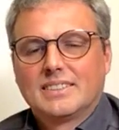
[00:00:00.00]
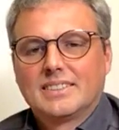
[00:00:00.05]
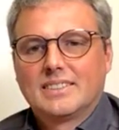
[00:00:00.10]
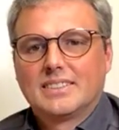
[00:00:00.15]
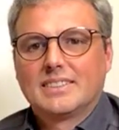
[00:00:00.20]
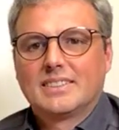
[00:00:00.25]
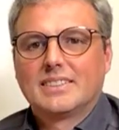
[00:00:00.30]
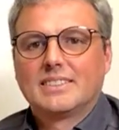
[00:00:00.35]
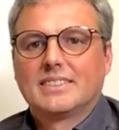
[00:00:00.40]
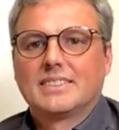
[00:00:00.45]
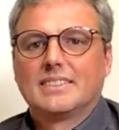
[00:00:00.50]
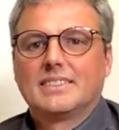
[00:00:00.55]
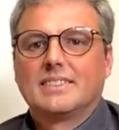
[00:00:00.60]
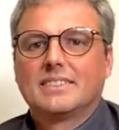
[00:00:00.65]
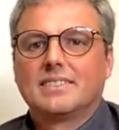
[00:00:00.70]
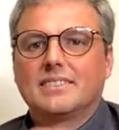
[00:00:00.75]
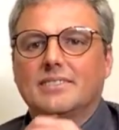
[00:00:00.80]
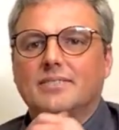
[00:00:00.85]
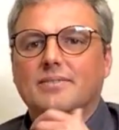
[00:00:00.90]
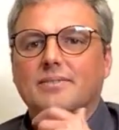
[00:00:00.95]

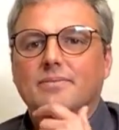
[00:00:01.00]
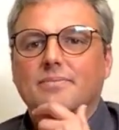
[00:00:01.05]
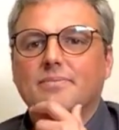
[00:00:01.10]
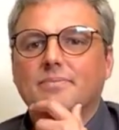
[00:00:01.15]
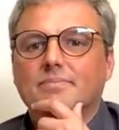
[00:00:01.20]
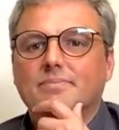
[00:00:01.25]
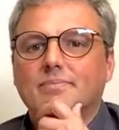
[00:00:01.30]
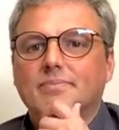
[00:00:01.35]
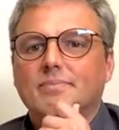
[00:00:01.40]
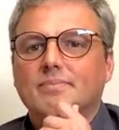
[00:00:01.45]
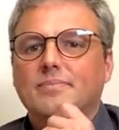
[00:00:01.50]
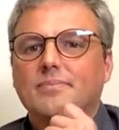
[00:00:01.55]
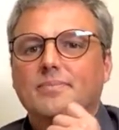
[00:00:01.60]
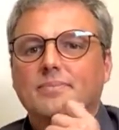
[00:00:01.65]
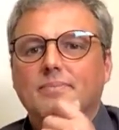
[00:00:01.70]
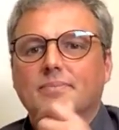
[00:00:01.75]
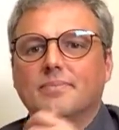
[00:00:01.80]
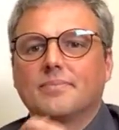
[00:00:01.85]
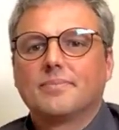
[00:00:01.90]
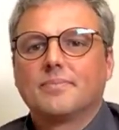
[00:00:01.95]

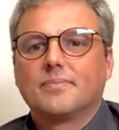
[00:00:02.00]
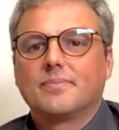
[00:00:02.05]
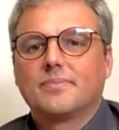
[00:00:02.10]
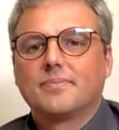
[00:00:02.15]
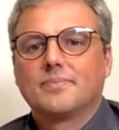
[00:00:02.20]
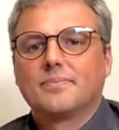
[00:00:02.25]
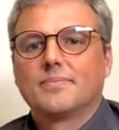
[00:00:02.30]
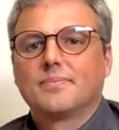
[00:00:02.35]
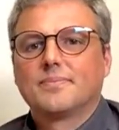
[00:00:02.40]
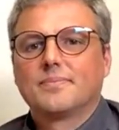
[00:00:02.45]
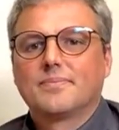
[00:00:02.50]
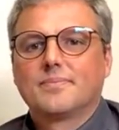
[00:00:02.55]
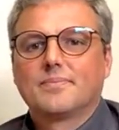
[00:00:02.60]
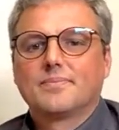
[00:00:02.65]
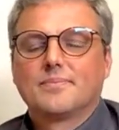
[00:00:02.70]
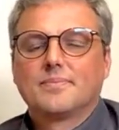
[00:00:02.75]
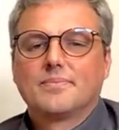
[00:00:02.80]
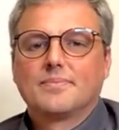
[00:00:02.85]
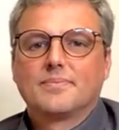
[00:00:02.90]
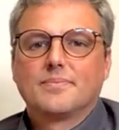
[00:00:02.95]

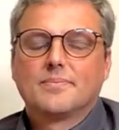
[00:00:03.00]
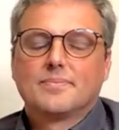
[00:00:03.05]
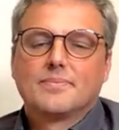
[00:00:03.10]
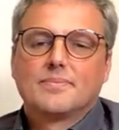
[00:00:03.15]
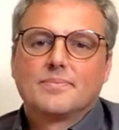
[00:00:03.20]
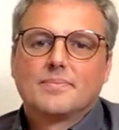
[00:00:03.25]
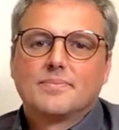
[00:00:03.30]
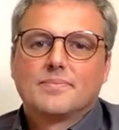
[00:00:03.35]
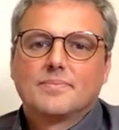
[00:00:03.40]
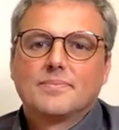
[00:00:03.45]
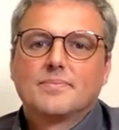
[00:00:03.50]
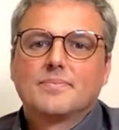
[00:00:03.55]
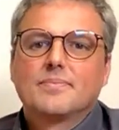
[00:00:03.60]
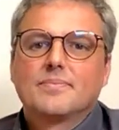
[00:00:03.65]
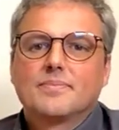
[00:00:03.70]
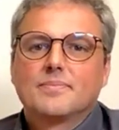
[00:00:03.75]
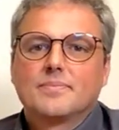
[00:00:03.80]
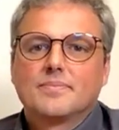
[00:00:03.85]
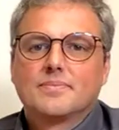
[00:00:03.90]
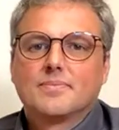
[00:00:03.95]

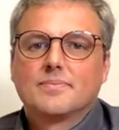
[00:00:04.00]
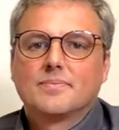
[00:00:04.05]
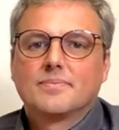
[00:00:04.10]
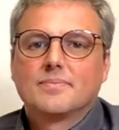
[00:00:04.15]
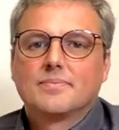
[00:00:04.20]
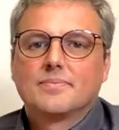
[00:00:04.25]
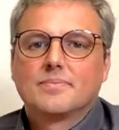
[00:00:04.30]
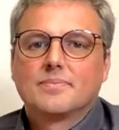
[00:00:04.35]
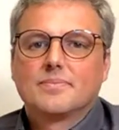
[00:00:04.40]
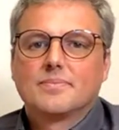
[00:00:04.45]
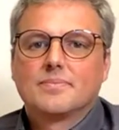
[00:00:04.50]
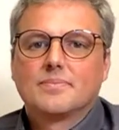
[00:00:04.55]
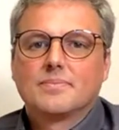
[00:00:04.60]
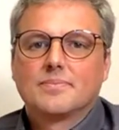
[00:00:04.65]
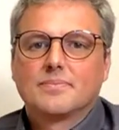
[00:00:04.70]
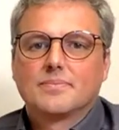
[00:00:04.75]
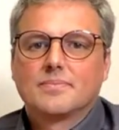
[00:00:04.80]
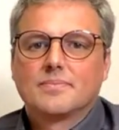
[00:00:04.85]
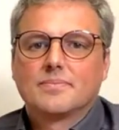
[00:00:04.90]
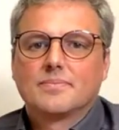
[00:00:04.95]

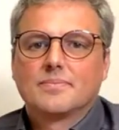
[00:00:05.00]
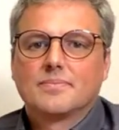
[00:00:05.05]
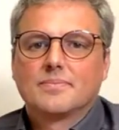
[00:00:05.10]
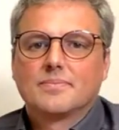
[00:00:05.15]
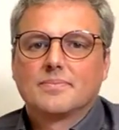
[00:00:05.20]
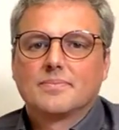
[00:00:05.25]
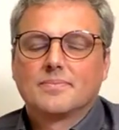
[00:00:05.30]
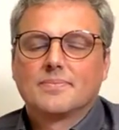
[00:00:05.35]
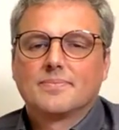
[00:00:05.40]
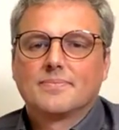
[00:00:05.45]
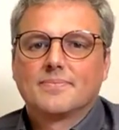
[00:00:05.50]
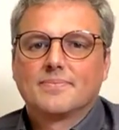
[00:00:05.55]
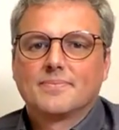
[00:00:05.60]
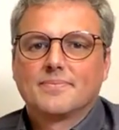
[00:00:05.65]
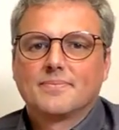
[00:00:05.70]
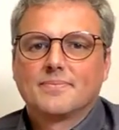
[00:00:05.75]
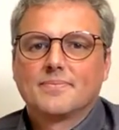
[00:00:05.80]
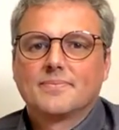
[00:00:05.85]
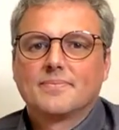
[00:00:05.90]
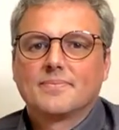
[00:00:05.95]

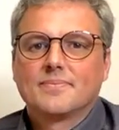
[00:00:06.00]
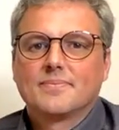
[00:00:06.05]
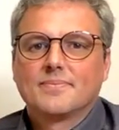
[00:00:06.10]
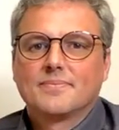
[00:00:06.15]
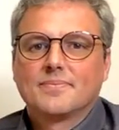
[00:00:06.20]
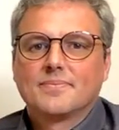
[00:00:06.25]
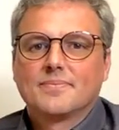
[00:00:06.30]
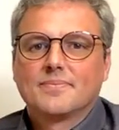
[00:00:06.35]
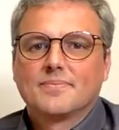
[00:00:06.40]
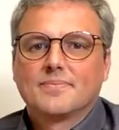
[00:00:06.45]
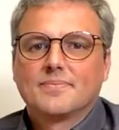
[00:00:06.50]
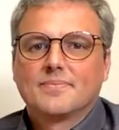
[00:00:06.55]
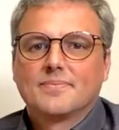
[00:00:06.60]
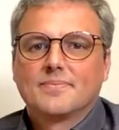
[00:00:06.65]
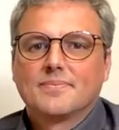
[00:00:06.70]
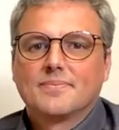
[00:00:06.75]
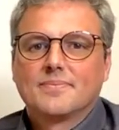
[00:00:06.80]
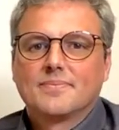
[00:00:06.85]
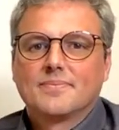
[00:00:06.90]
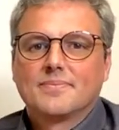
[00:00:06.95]

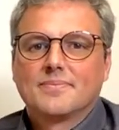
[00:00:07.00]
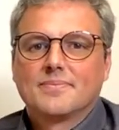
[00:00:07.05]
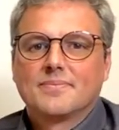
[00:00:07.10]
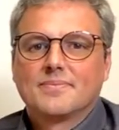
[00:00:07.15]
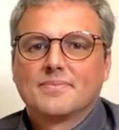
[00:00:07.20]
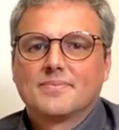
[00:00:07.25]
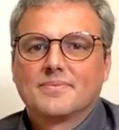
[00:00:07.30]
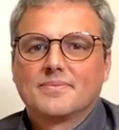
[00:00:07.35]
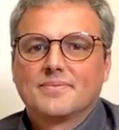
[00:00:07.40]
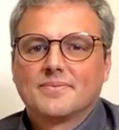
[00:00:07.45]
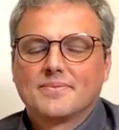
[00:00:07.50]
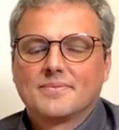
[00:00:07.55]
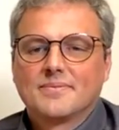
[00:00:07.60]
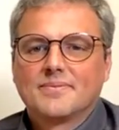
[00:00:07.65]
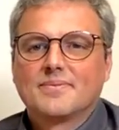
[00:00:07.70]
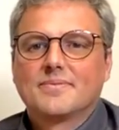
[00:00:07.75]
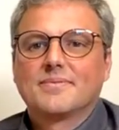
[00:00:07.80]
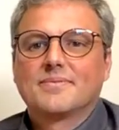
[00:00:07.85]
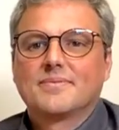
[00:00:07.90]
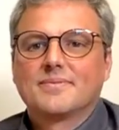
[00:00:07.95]
The person shown says nothing.